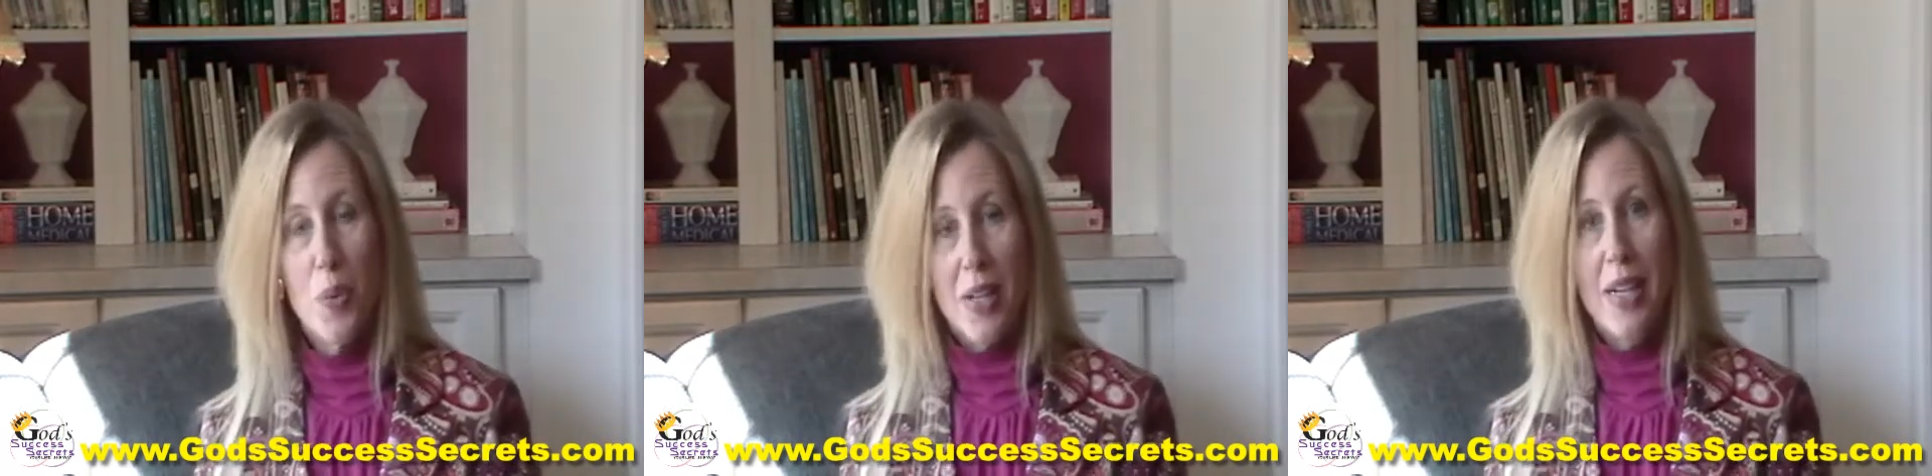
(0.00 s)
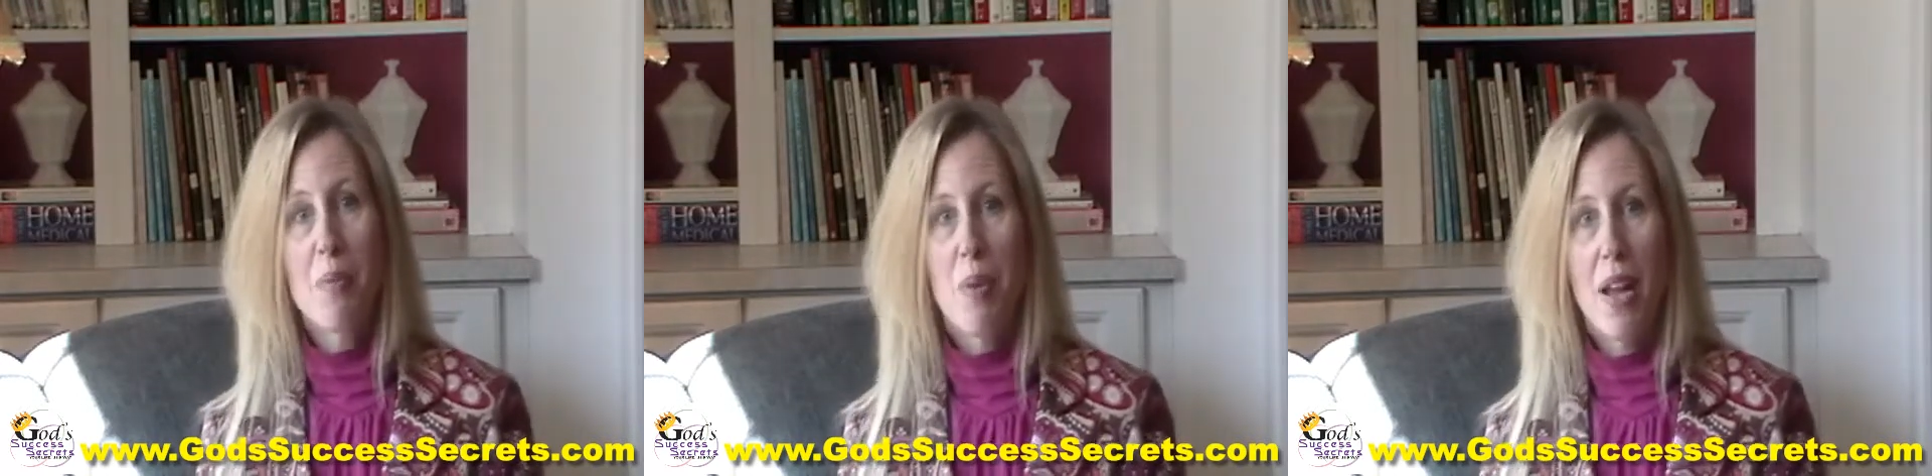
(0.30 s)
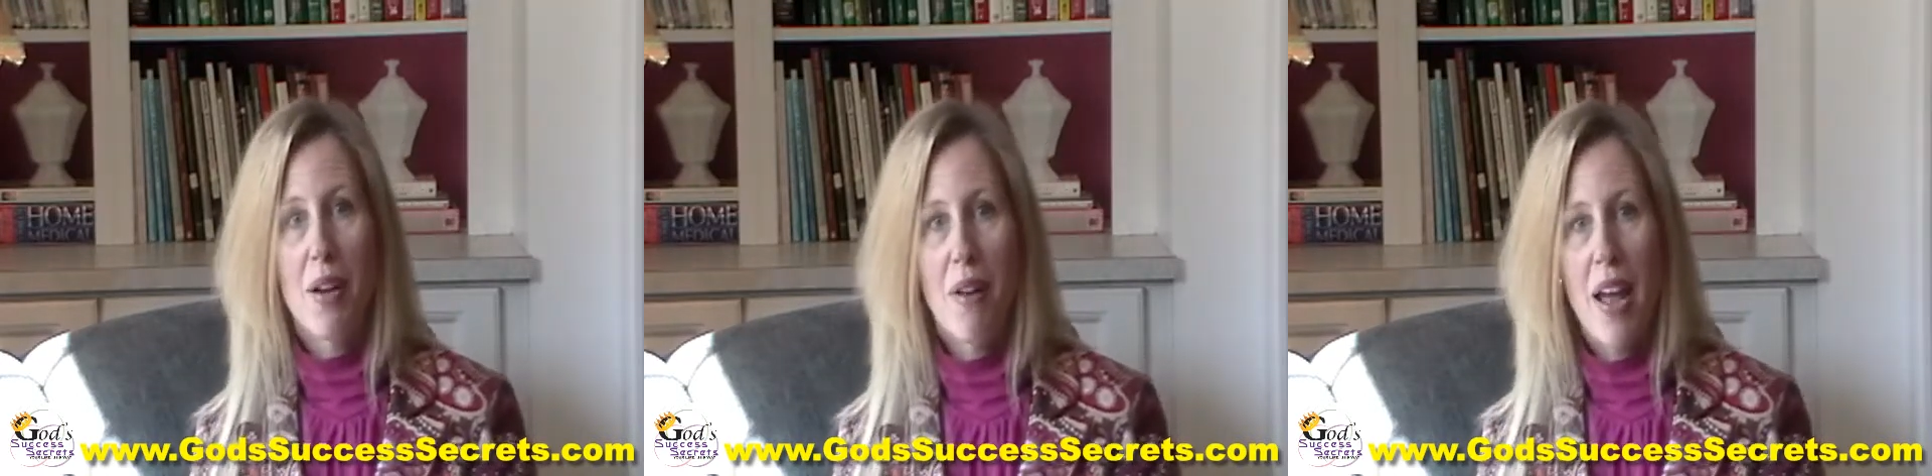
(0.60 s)
we did
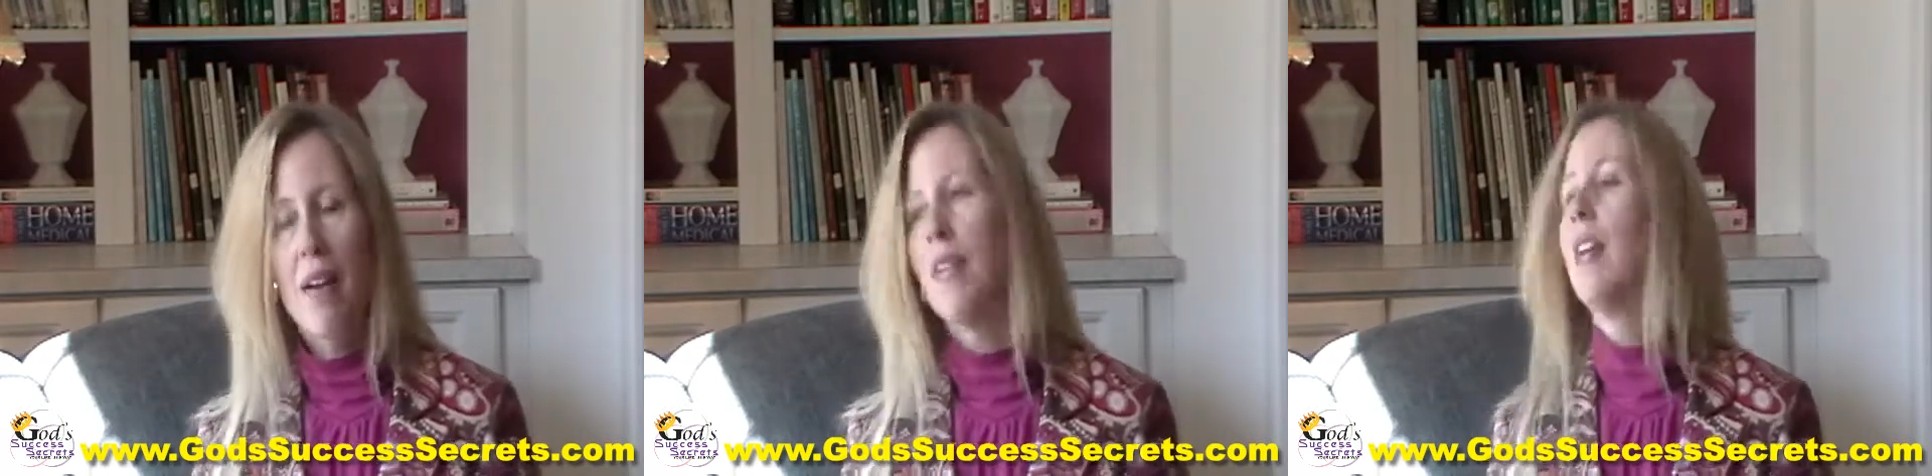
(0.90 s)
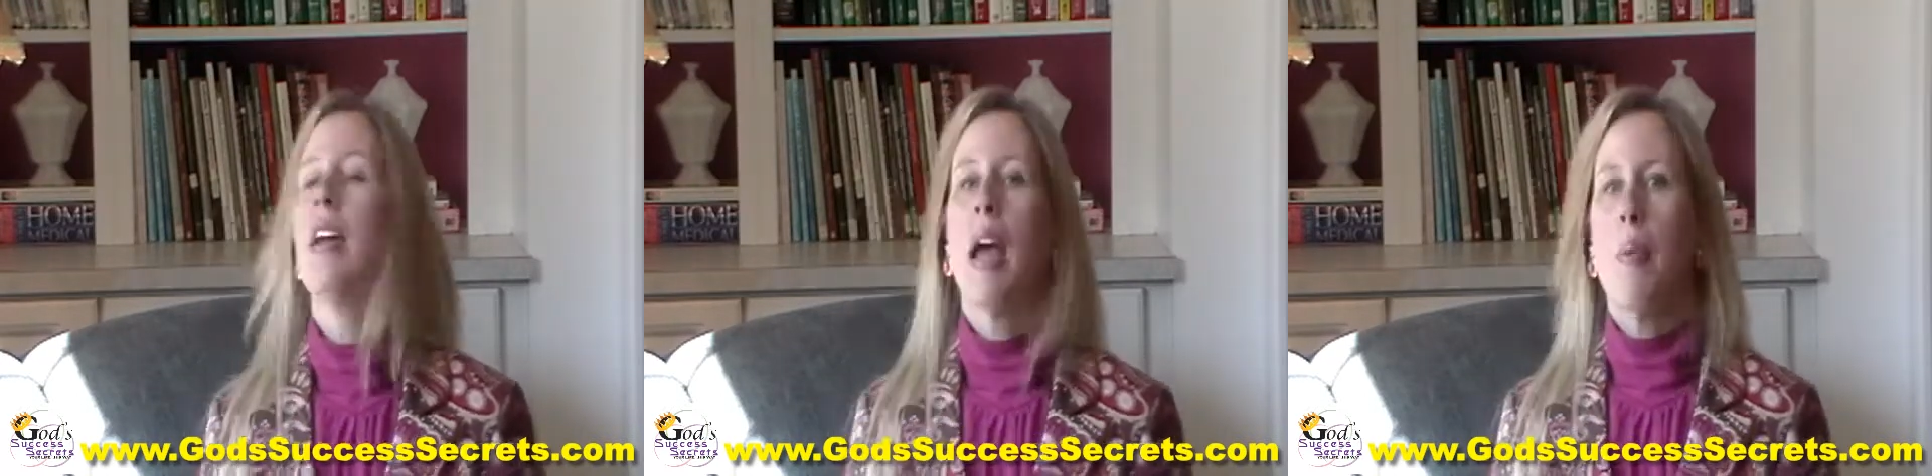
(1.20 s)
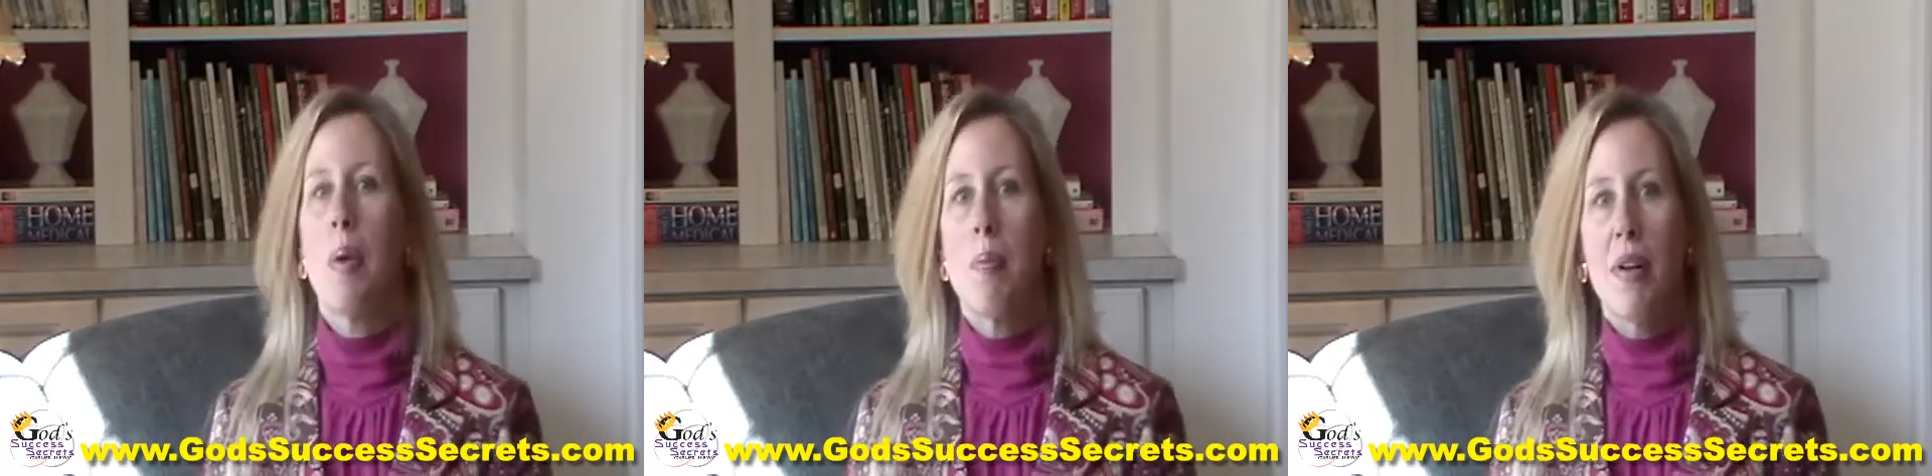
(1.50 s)
break ground and
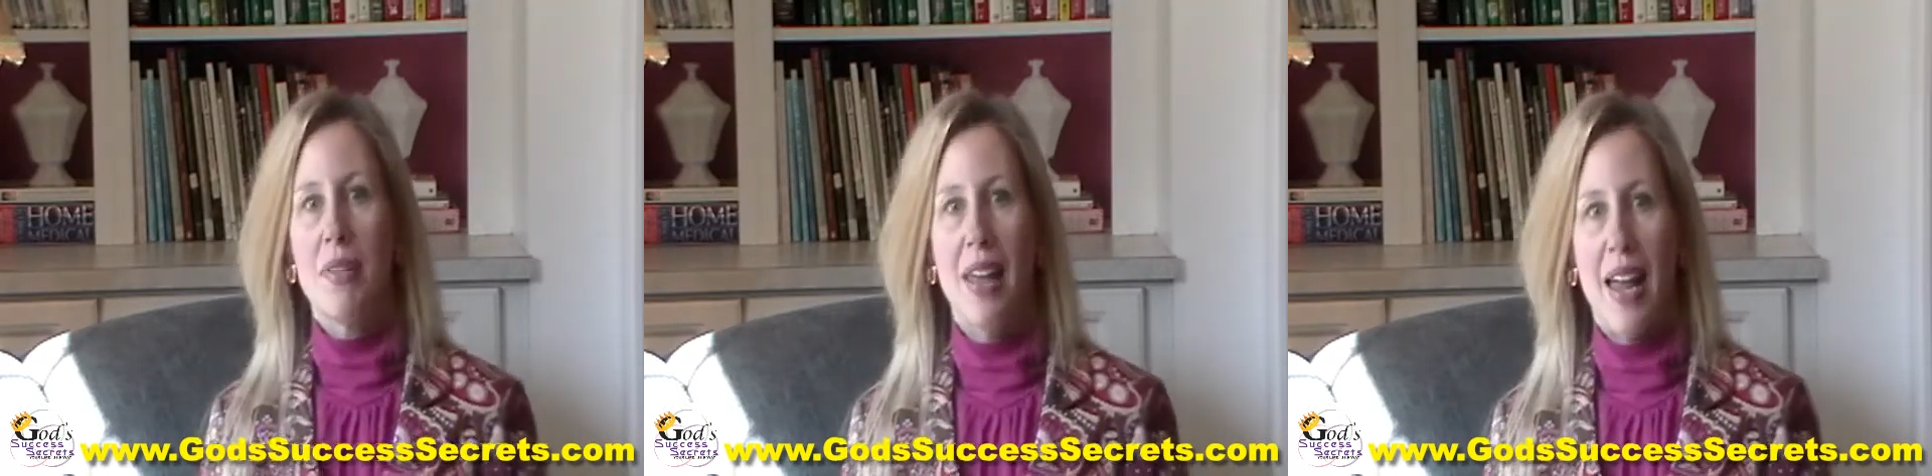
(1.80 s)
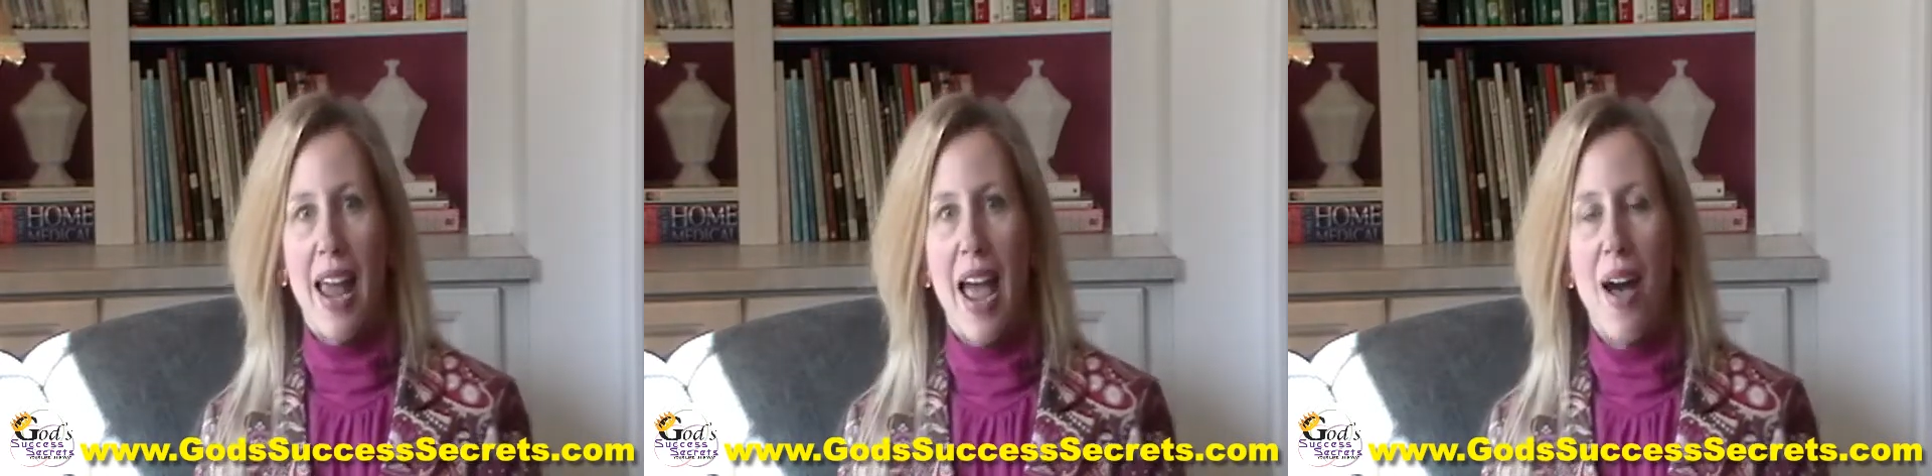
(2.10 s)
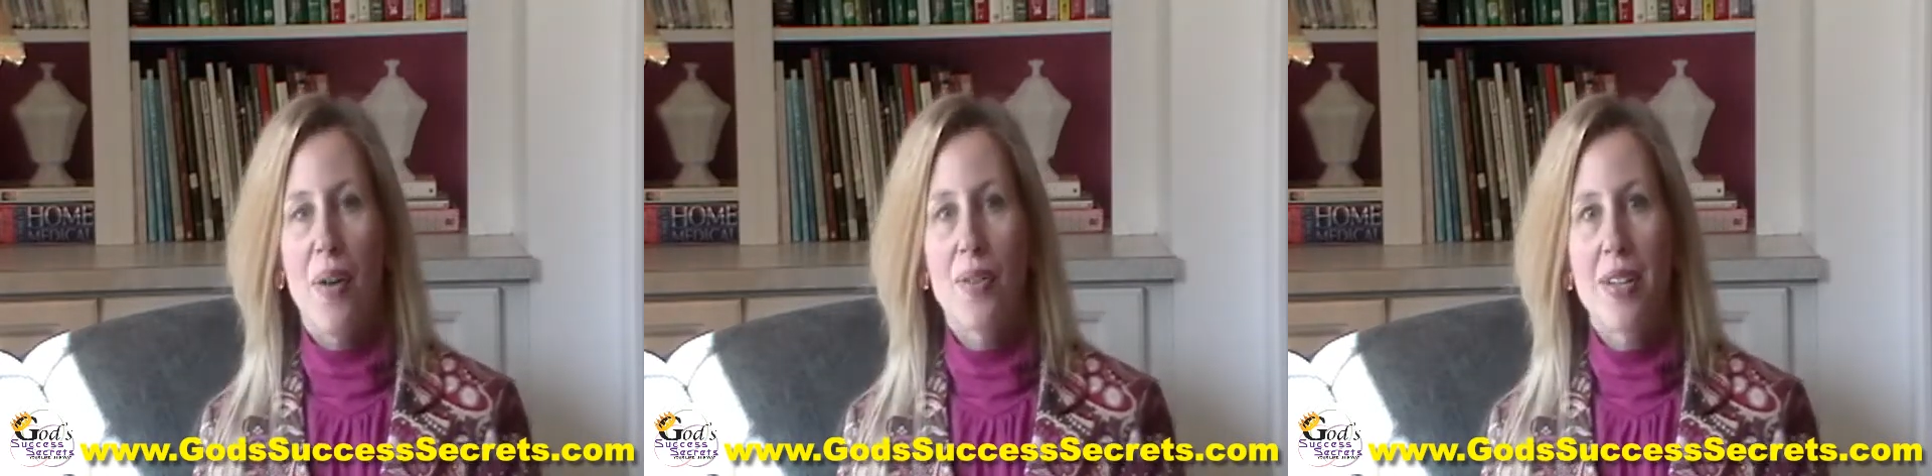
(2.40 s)
we built that
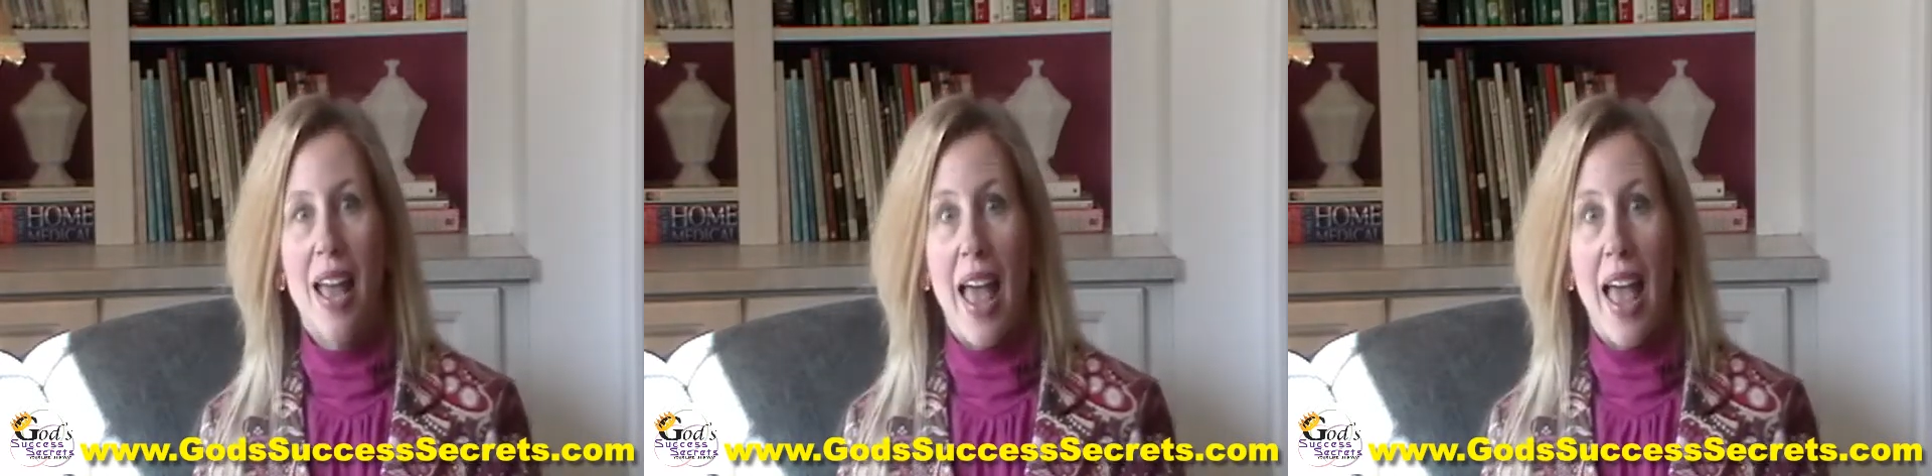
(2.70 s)
house,